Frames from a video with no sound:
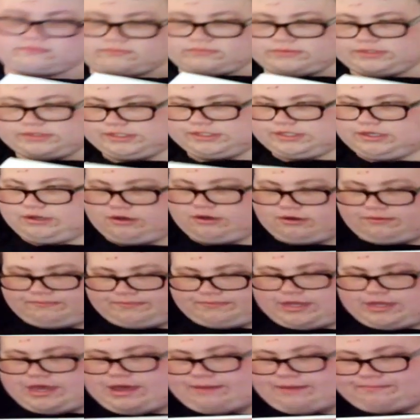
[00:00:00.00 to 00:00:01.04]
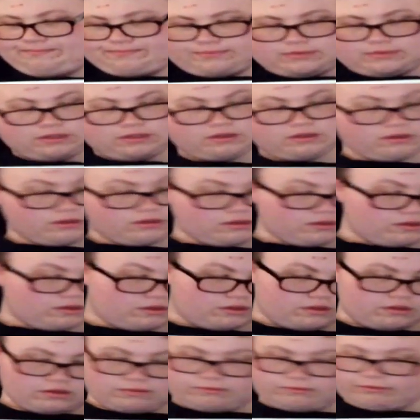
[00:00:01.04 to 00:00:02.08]
So, yeah,
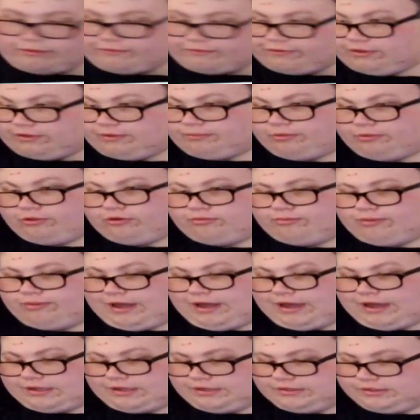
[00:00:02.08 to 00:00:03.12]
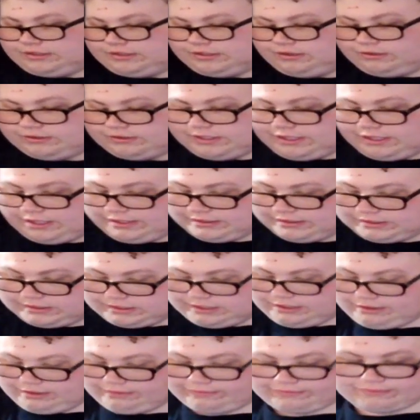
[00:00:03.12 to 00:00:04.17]
more for the blue-black and Sultai and
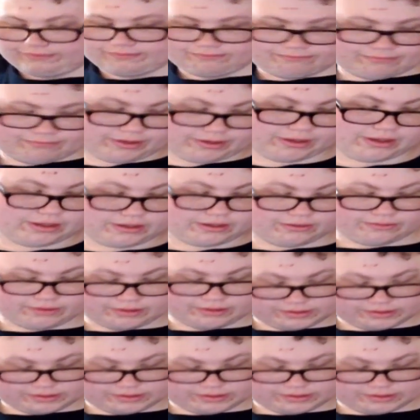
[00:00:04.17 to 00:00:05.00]
stuff. But anyway,